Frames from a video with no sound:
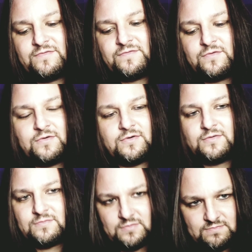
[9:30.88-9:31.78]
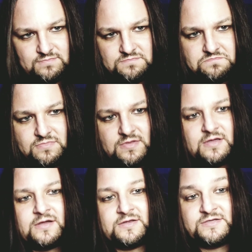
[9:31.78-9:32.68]
for
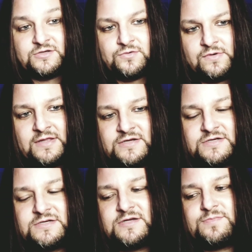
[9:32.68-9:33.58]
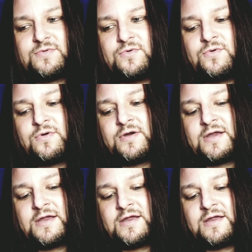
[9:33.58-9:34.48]
a continued relationship or
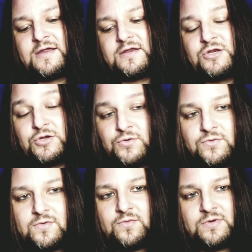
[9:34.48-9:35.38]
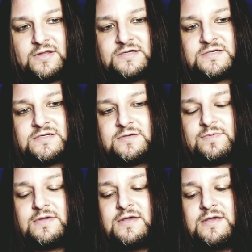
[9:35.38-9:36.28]
a new relationship
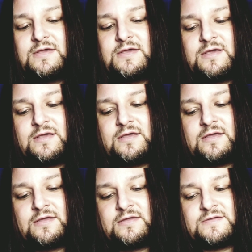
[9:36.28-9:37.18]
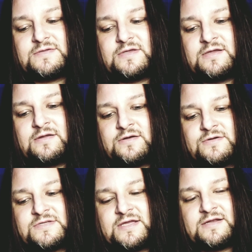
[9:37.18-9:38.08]
is an
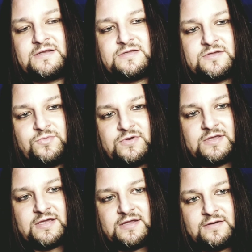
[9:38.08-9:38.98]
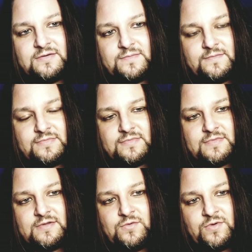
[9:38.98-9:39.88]
understanding to communicate
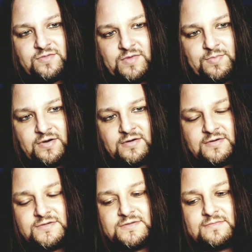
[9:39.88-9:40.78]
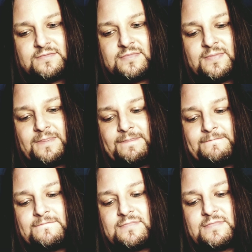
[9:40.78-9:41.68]
with my partners.
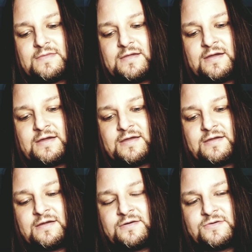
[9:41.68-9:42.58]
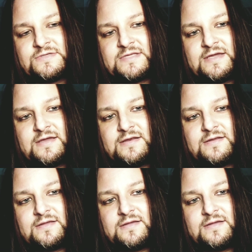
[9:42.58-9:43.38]
I understand